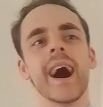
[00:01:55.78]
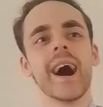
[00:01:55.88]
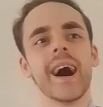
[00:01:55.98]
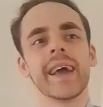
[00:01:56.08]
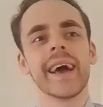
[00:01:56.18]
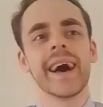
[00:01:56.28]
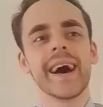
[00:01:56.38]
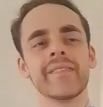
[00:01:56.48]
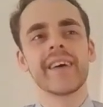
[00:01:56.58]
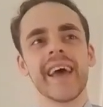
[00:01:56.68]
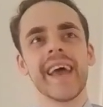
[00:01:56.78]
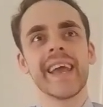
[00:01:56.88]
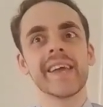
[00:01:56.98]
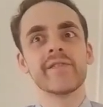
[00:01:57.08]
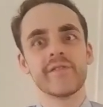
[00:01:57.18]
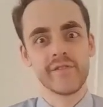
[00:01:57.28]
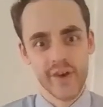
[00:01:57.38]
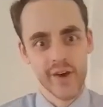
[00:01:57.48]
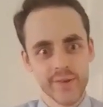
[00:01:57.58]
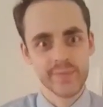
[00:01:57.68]
I have a
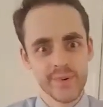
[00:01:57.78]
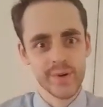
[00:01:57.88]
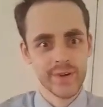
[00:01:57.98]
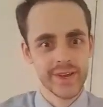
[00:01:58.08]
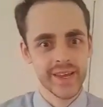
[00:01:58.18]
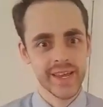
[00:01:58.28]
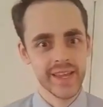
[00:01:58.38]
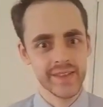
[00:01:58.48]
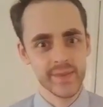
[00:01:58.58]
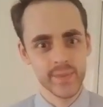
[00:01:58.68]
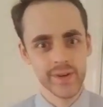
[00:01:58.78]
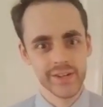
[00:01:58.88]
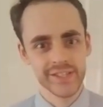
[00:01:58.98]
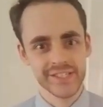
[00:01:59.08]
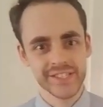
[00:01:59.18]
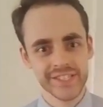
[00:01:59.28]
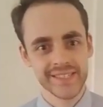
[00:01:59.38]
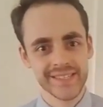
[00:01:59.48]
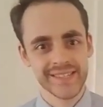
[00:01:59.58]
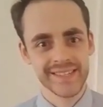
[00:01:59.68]
third book in the works,